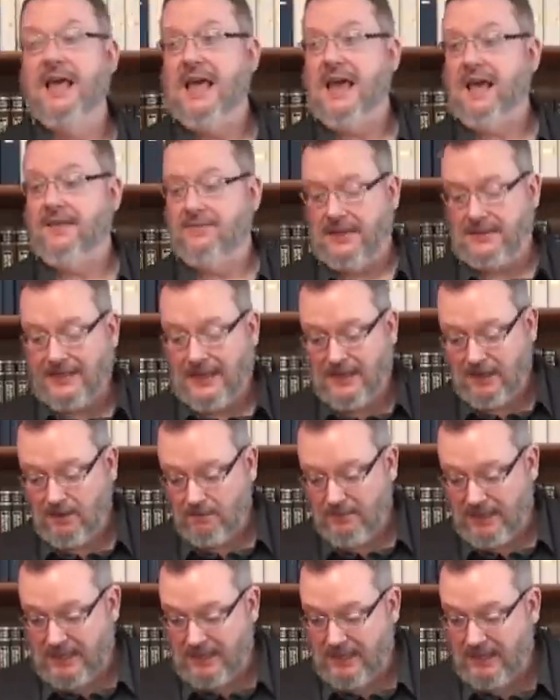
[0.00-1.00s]
and that they could
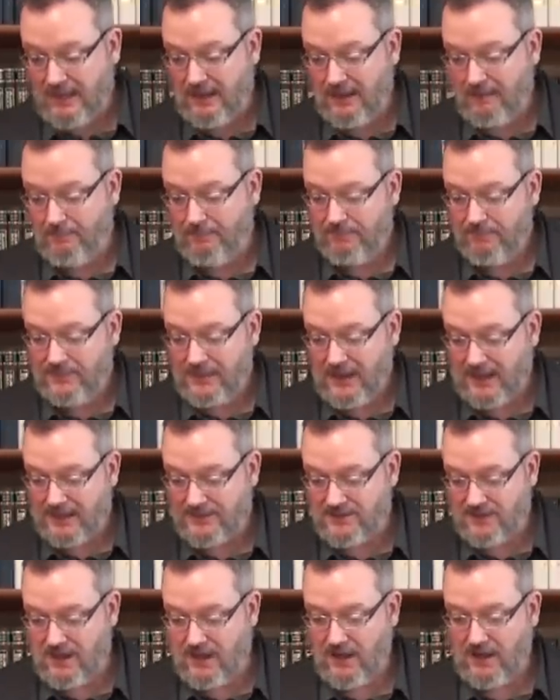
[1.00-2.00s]
become
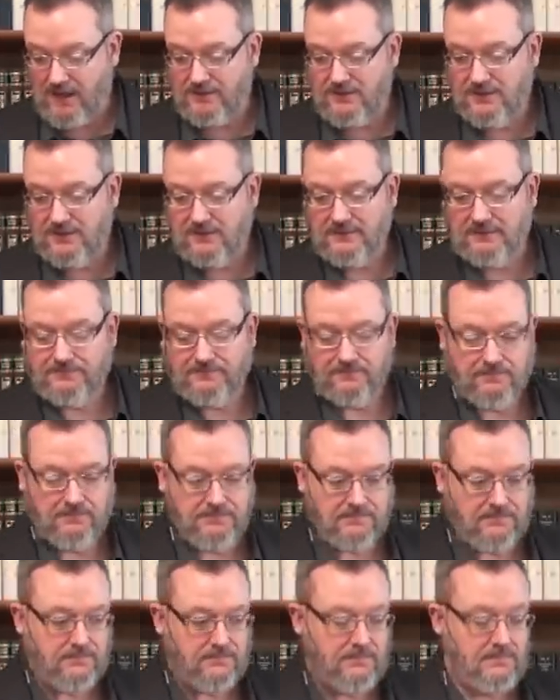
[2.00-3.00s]
as gods.
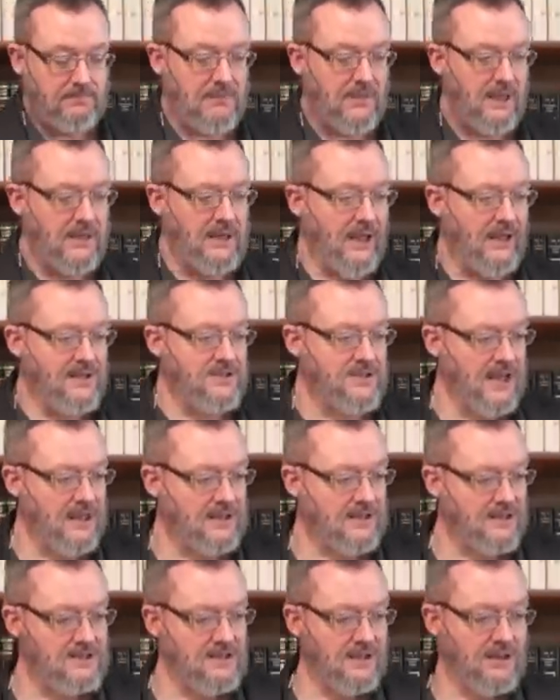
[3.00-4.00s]
Now let's
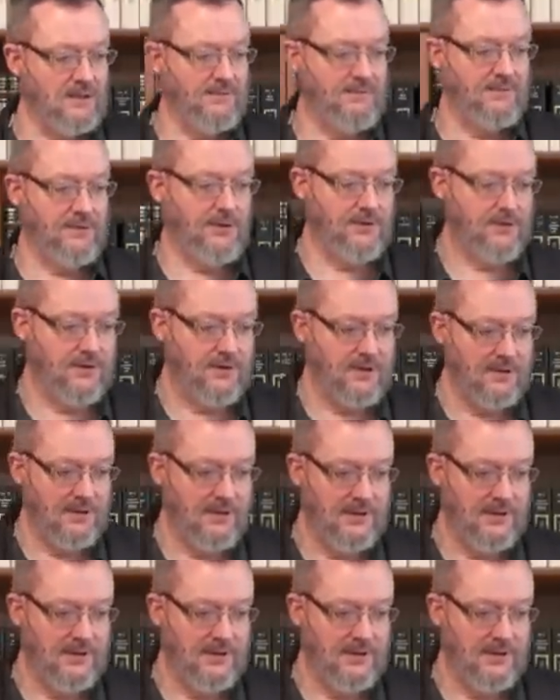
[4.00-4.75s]
take this a little further.